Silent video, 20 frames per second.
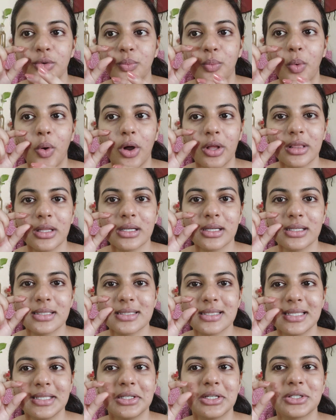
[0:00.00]
you want the
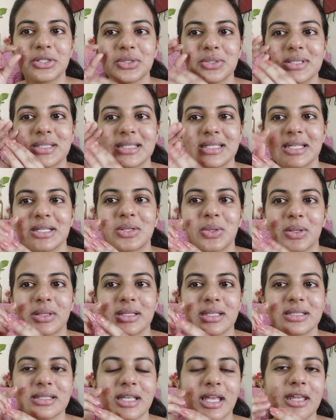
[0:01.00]
concealer to sit on
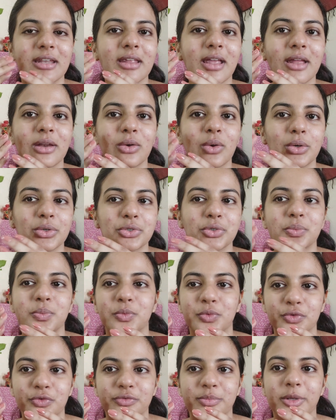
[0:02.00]
this area and not to
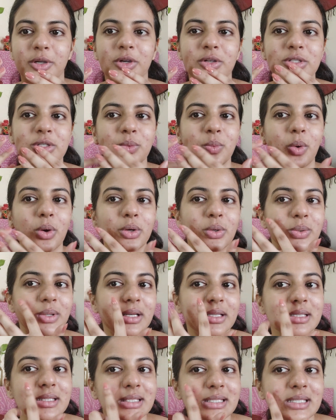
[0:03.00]
move, because you want to
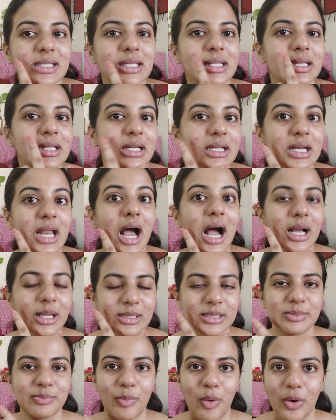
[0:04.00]
conceal the dark
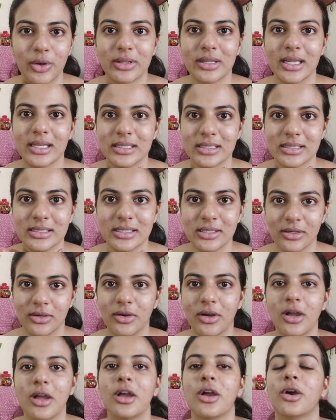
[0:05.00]
spot that is
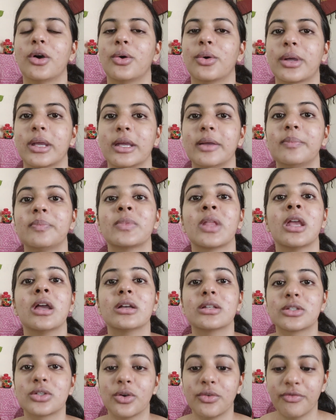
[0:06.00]
here. Okay,
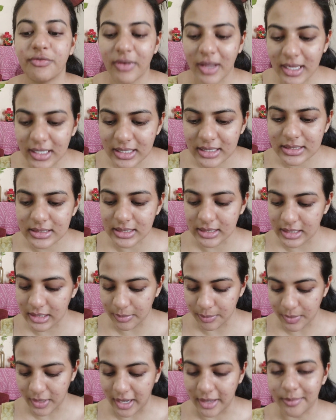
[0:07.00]
so very sticky
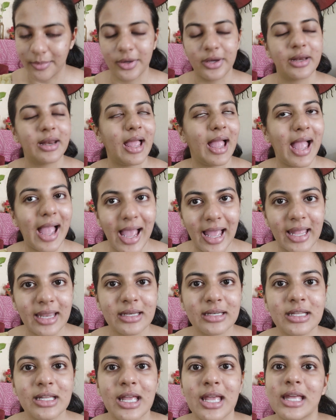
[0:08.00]
primer,
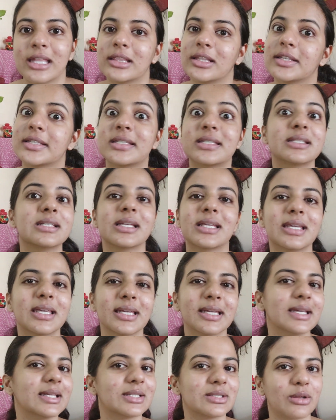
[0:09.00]
and the
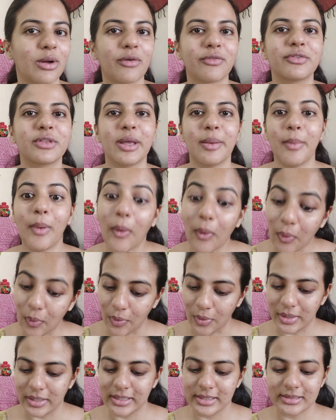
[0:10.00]
stickiest of them
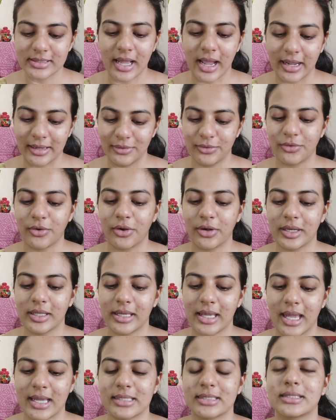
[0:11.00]
all is
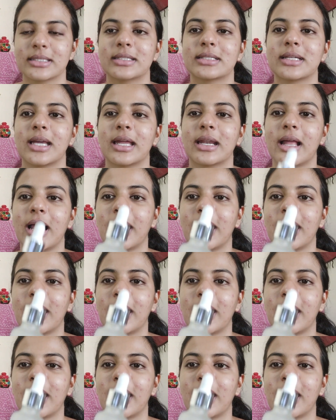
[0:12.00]
hyaluronic acid, and